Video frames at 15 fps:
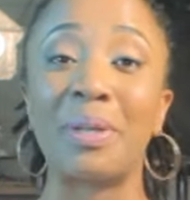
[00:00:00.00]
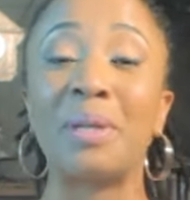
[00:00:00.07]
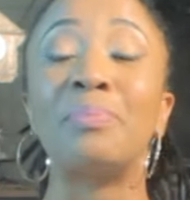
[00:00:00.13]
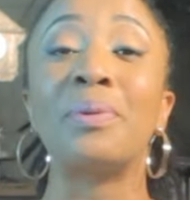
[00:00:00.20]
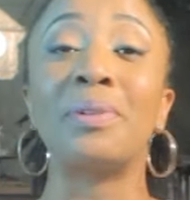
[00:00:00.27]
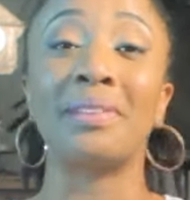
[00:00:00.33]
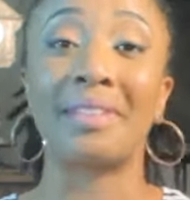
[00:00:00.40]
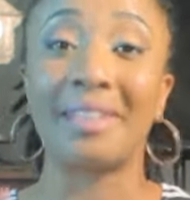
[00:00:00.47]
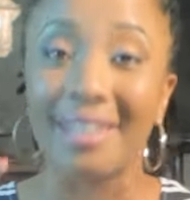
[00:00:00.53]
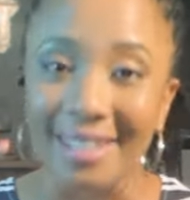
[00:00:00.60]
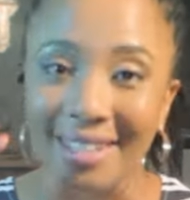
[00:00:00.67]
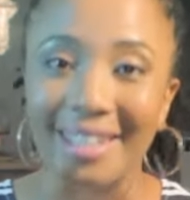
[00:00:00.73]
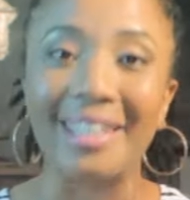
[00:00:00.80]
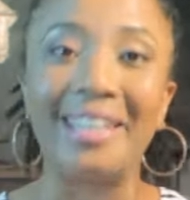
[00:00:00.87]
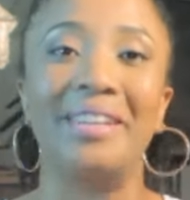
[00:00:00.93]
People
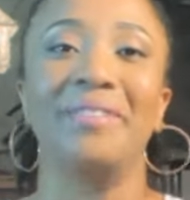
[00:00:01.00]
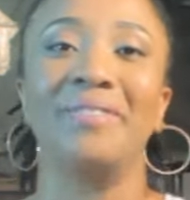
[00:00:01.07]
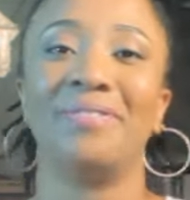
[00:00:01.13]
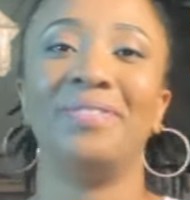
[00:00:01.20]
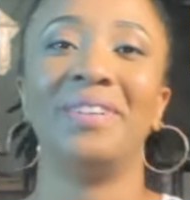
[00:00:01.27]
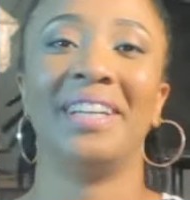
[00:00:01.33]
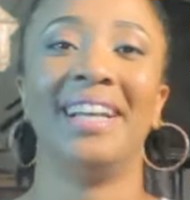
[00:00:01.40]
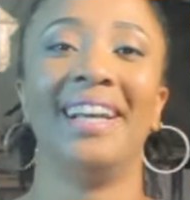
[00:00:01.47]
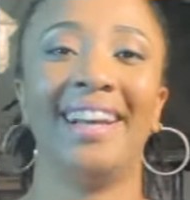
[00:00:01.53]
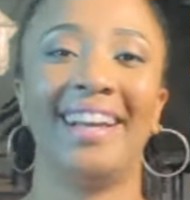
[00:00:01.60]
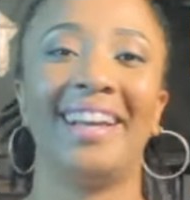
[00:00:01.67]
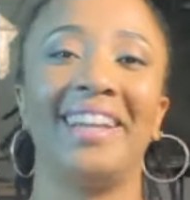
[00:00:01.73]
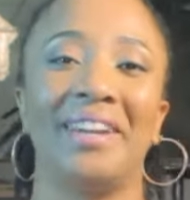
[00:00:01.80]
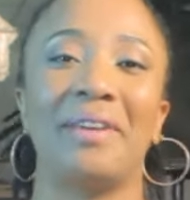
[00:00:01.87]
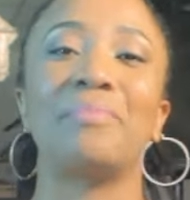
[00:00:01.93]
live
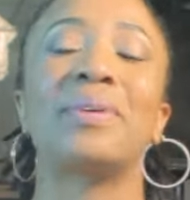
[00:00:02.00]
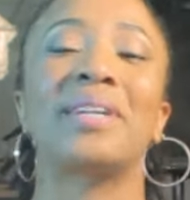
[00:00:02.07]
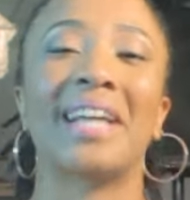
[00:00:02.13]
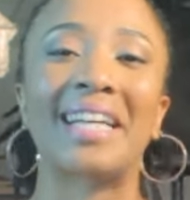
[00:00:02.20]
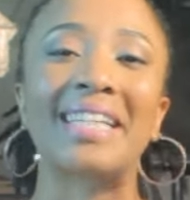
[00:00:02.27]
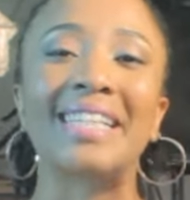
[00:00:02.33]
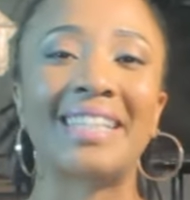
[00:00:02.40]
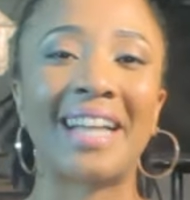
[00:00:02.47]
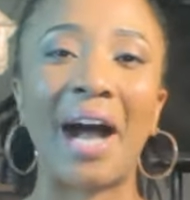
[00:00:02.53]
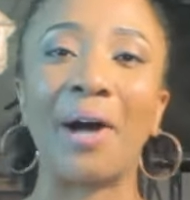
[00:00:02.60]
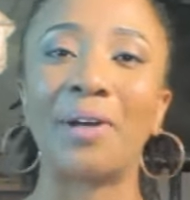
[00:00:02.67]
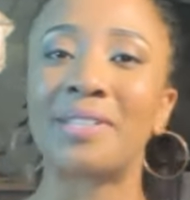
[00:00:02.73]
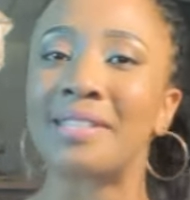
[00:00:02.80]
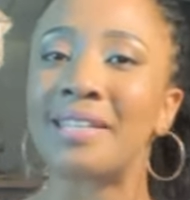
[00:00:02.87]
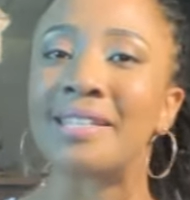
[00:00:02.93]
in a production house.